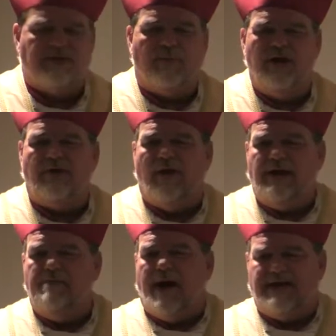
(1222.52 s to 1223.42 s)

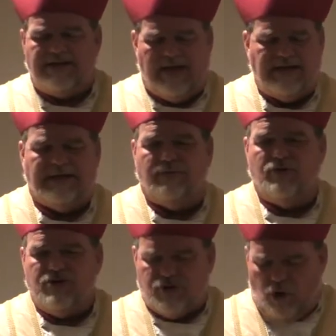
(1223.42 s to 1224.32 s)
written by Satan,
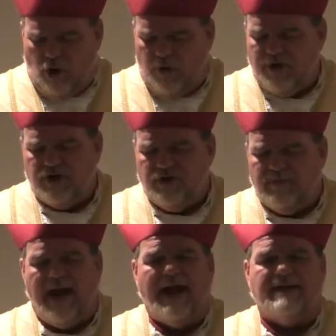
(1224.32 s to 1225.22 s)
which is called the New
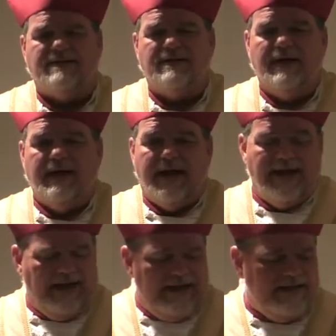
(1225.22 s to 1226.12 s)
Mass.
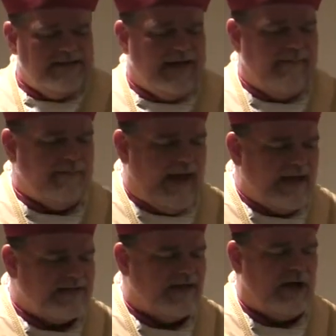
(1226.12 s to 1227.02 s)
It is a
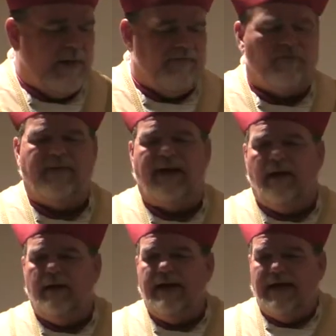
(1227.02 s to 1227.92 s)
Mass that comes from
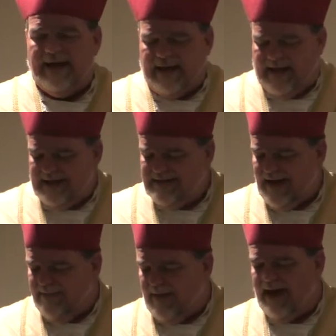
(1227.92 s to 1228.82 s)
hell. It is
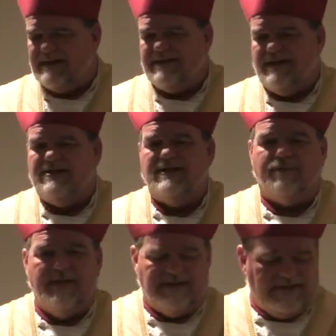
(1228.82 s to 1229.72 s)
a Mass that is
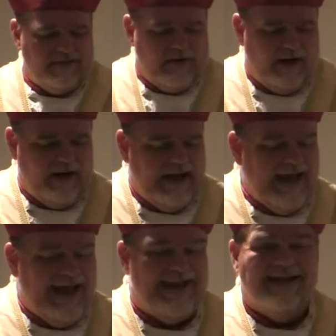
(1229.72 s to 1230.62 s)
displeasing to God.
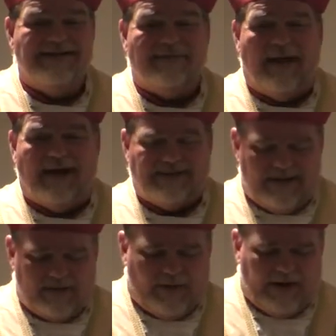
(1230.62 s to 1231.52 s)
It is a Mass
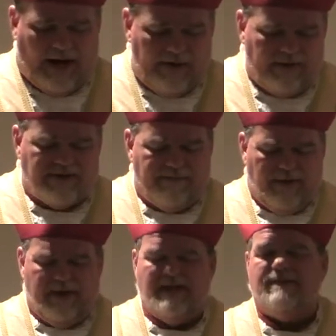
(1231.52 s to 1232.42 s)
that has brought hundreds of
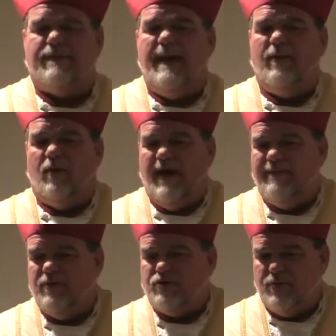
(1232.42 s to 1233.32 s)
millions of people away
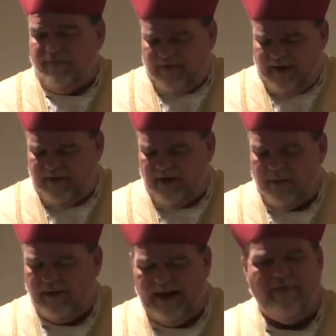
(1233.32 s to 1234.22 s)
from the true faith and their
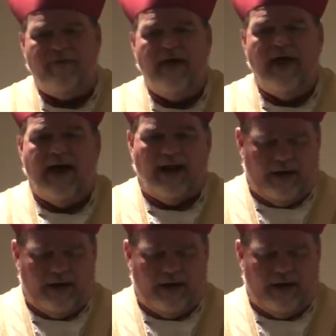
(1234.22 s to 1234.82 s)
belief, and